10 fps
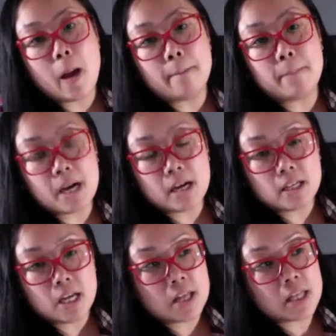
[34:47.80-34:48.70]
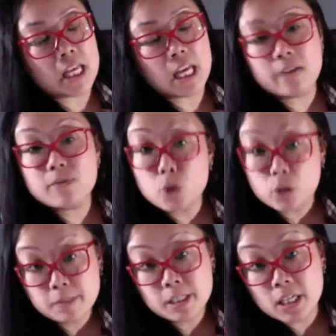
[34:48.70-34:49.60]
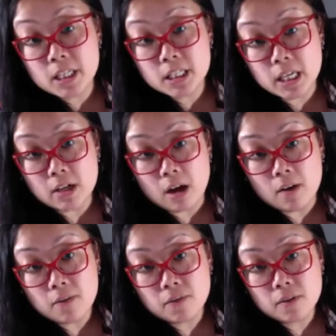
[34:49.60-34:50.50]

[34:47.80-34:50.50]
but they gave Tormund a send off,